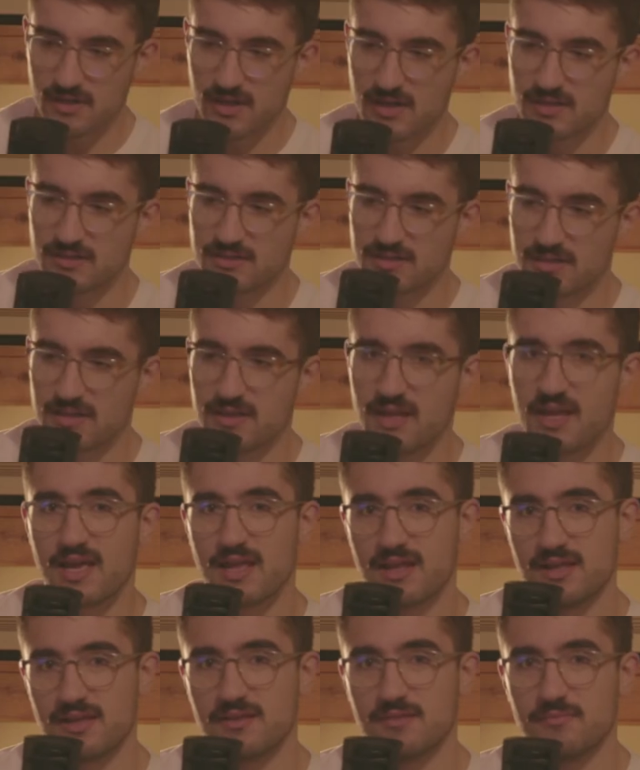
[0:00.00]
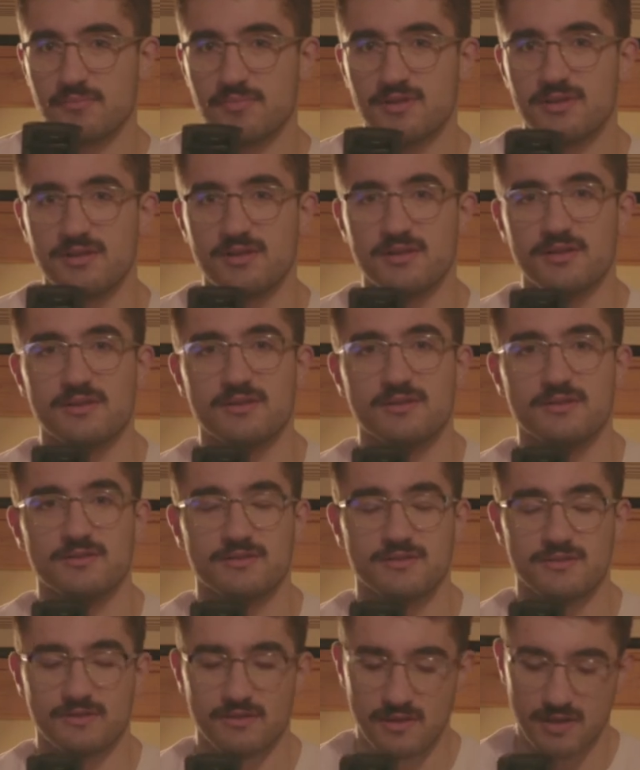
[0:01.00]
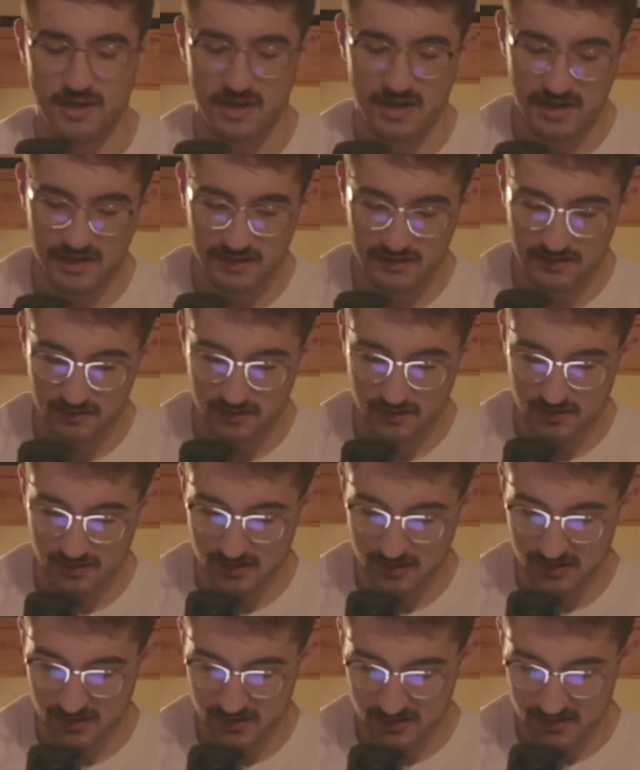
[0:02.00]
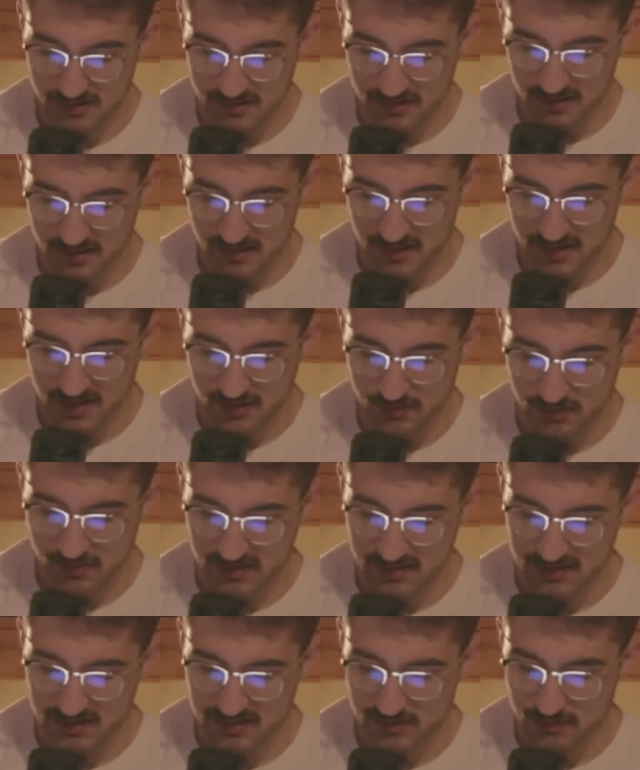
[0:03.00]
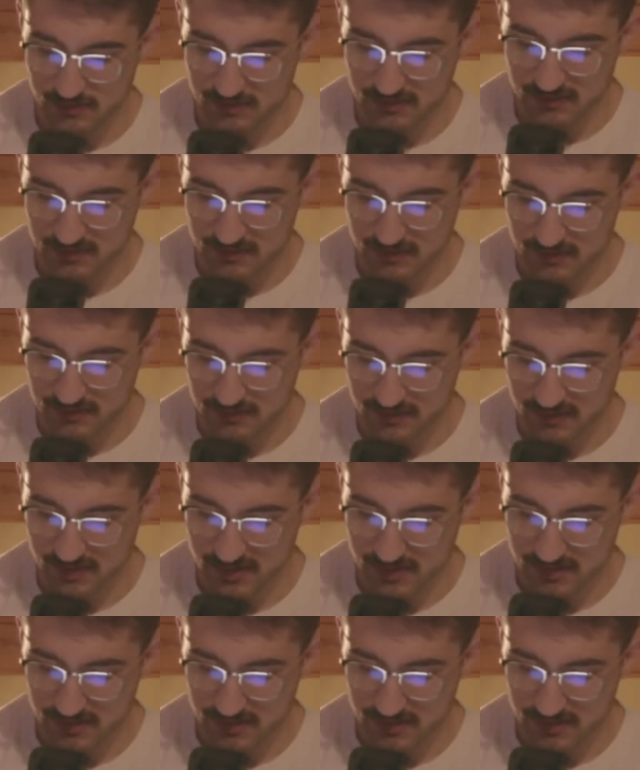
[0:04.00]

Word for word: I did edit because I thought I want to see what this looks like